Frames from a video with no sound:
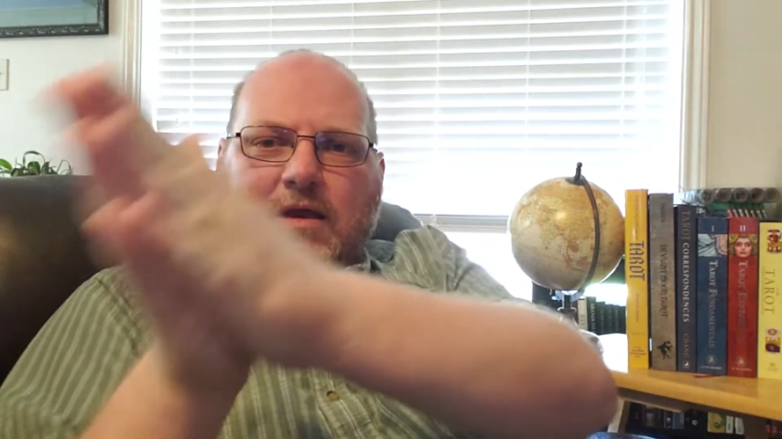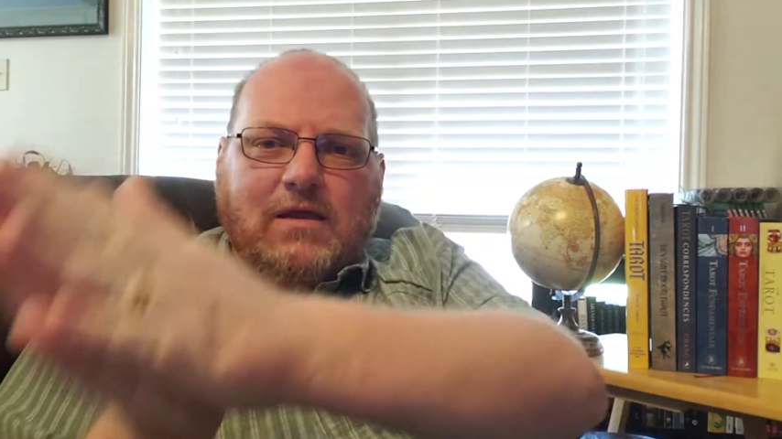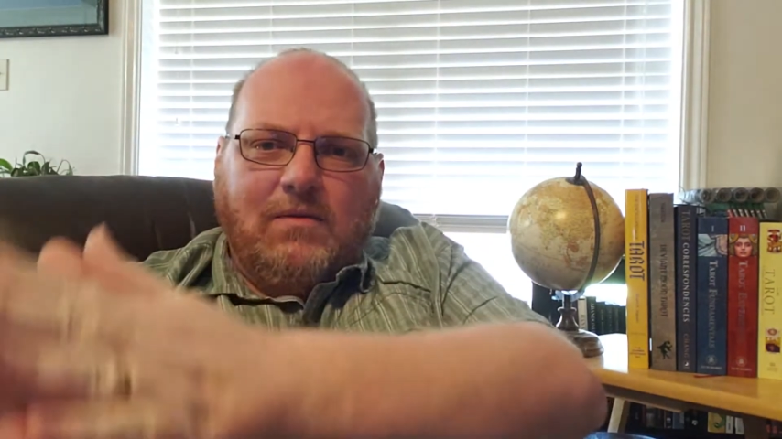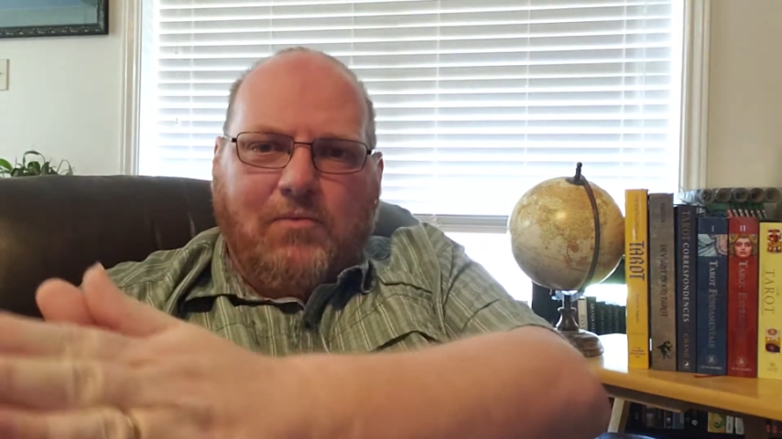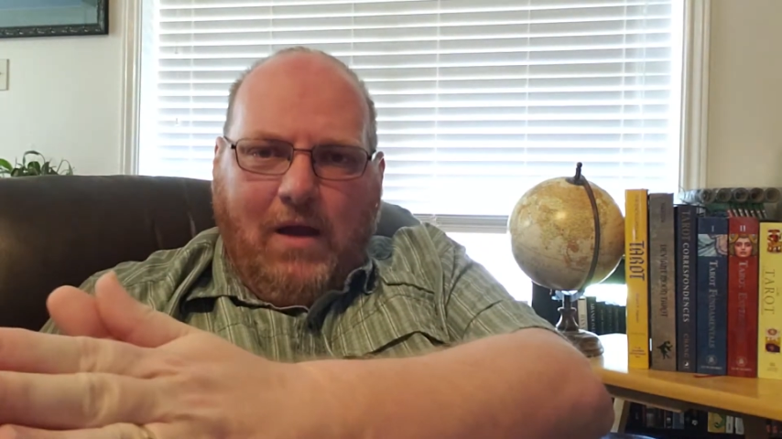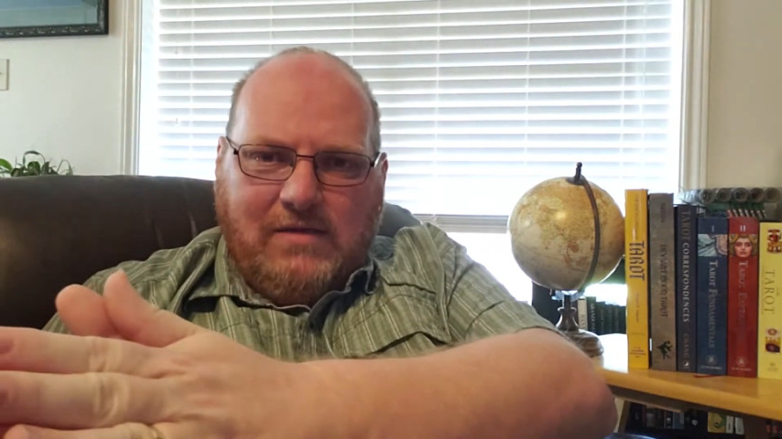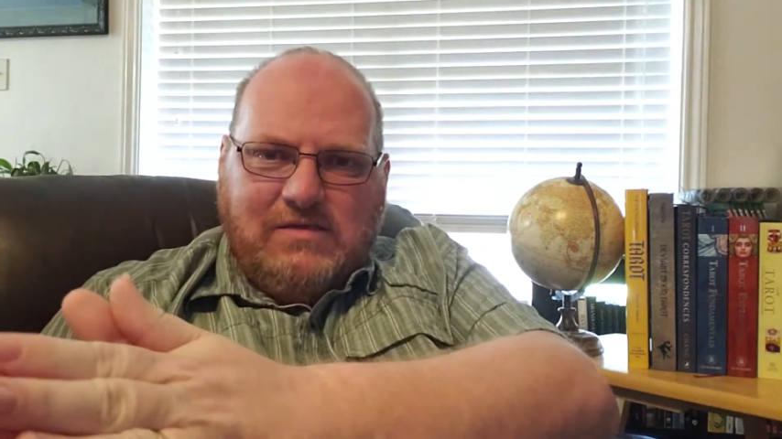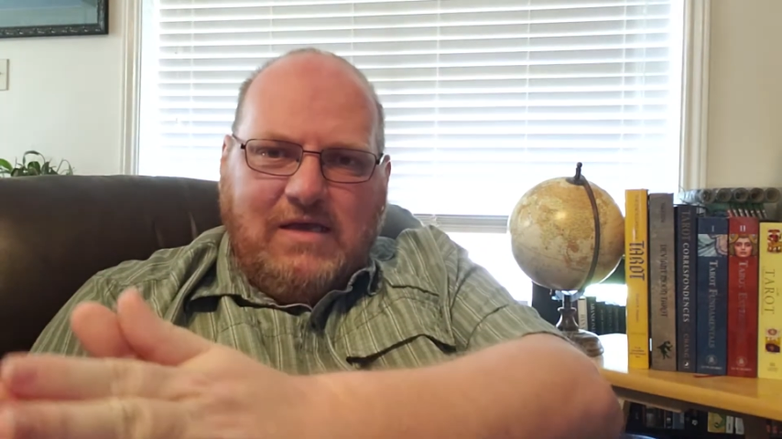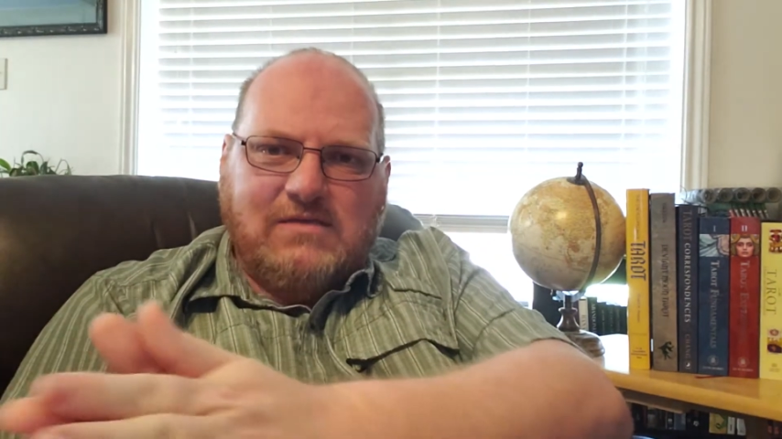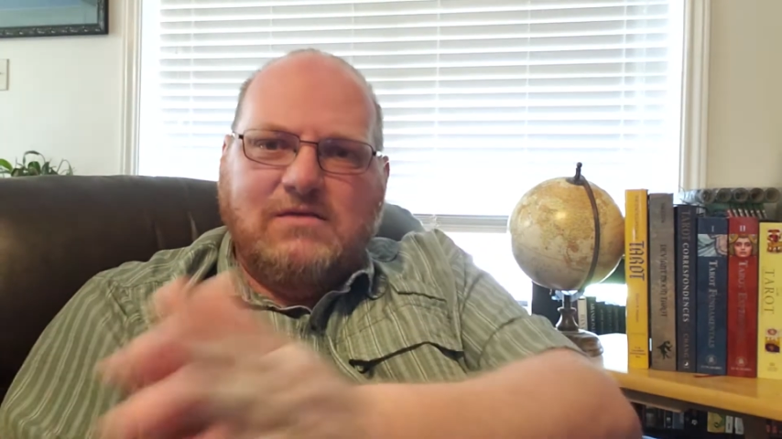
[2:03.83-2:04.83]
in the
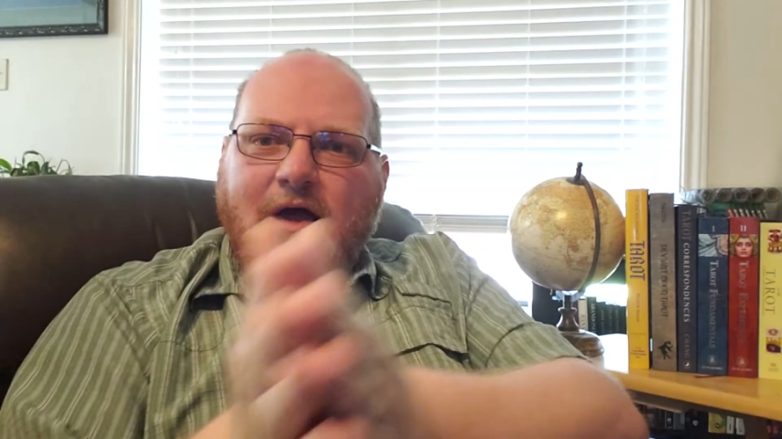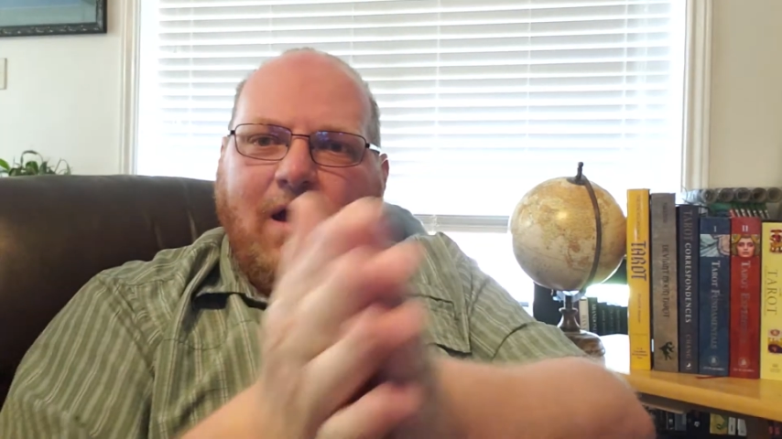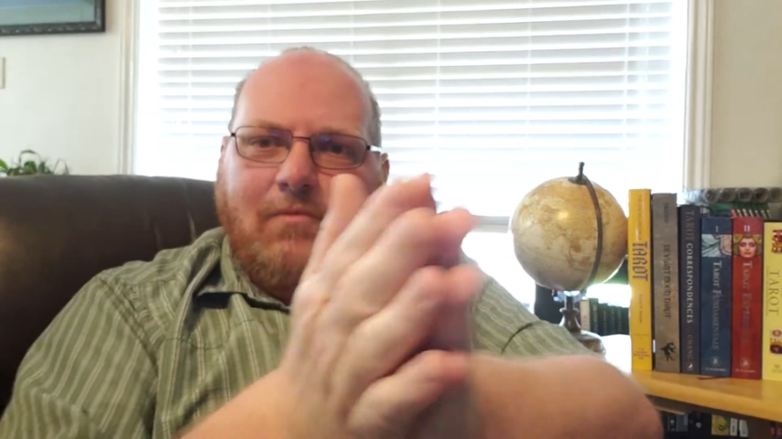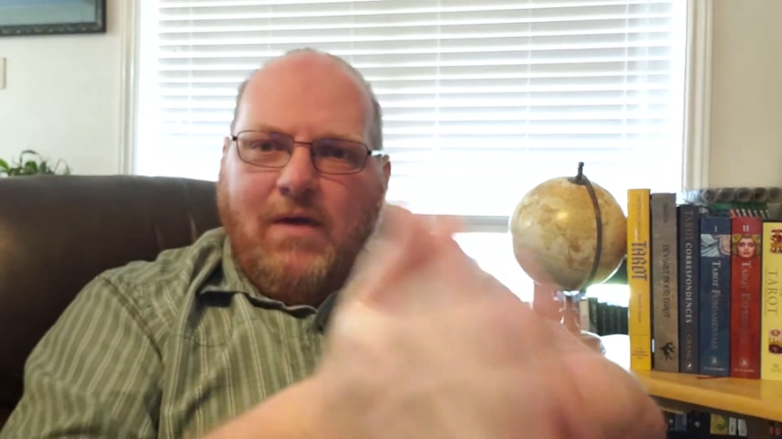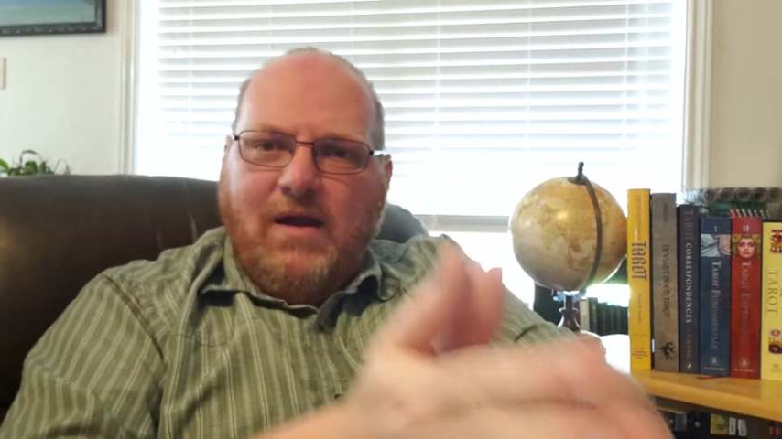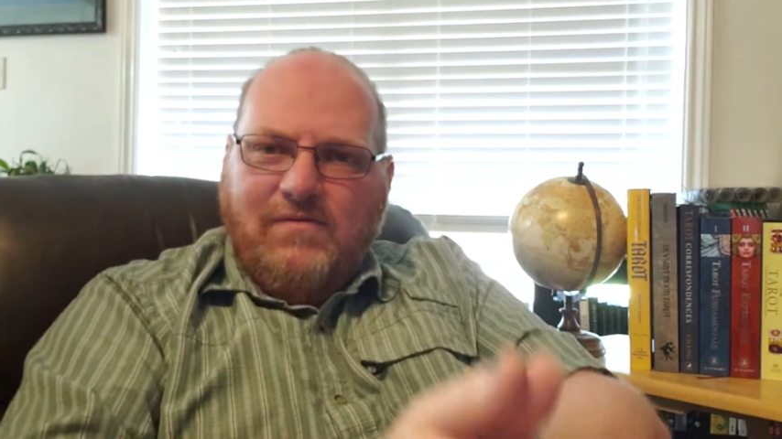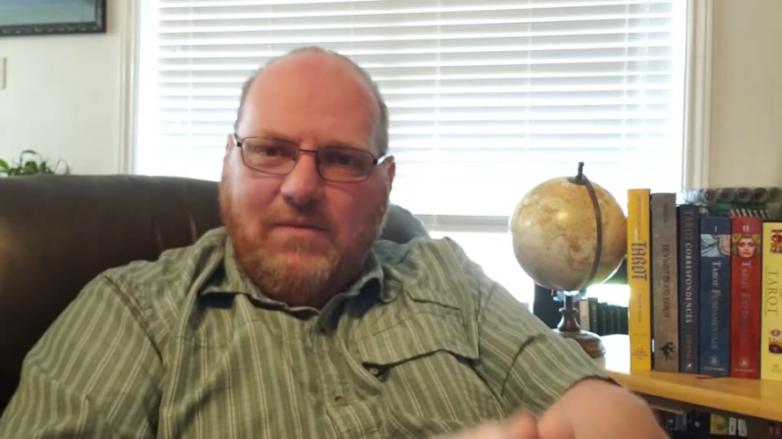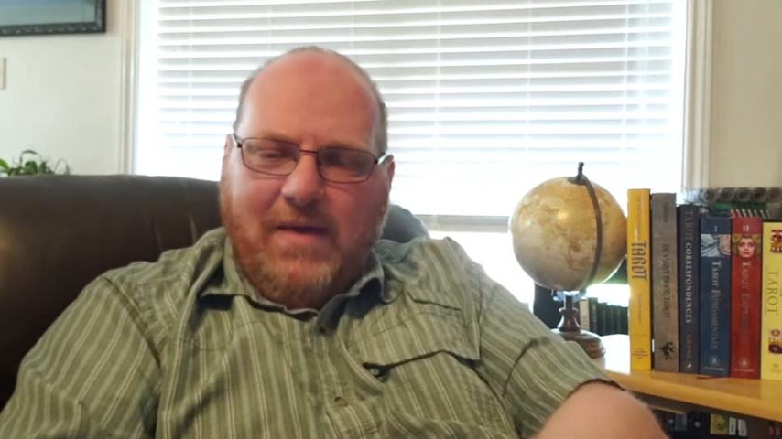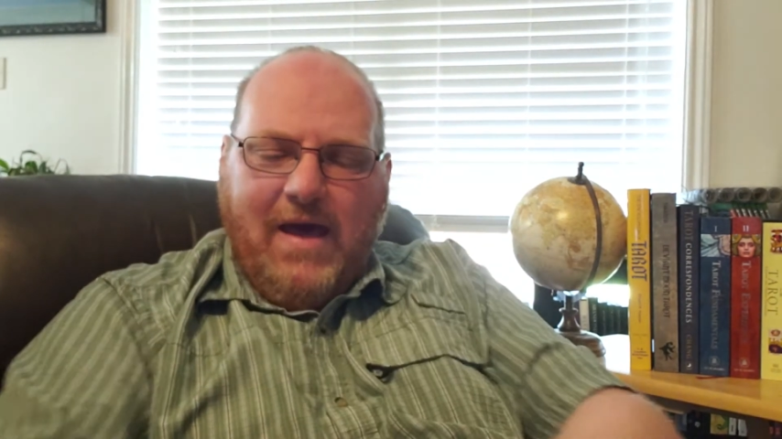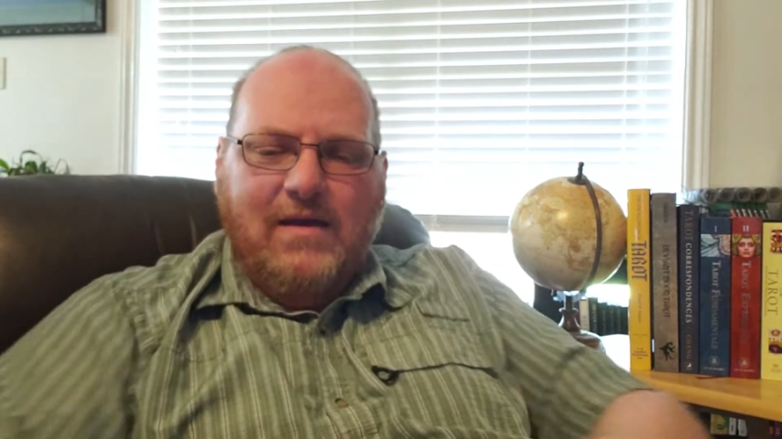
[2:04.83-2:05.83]
process, not right off the
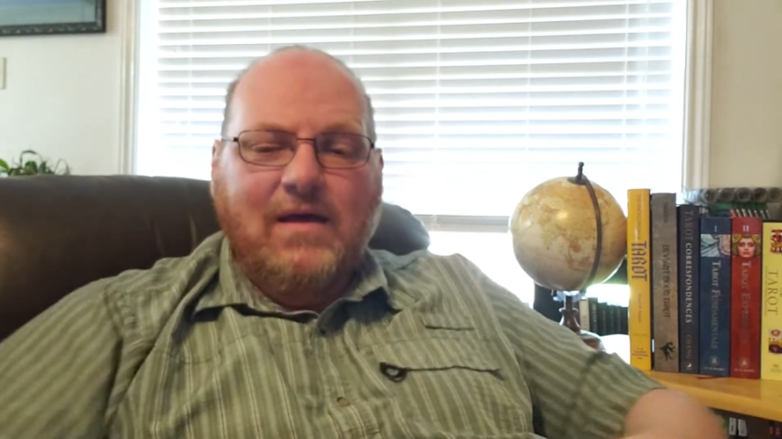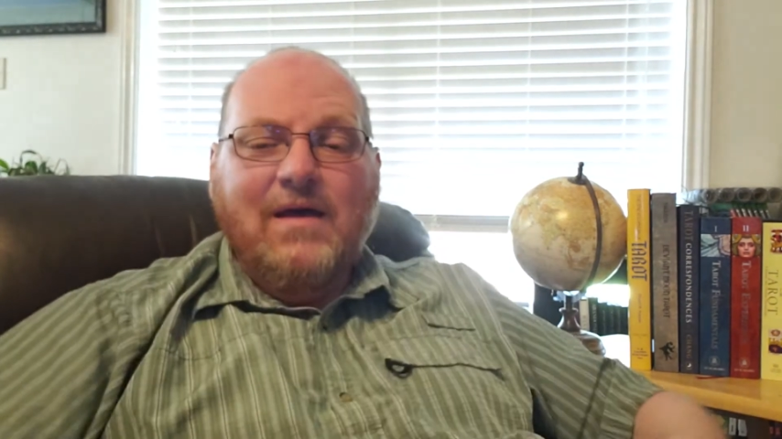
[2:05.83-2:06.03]
bat.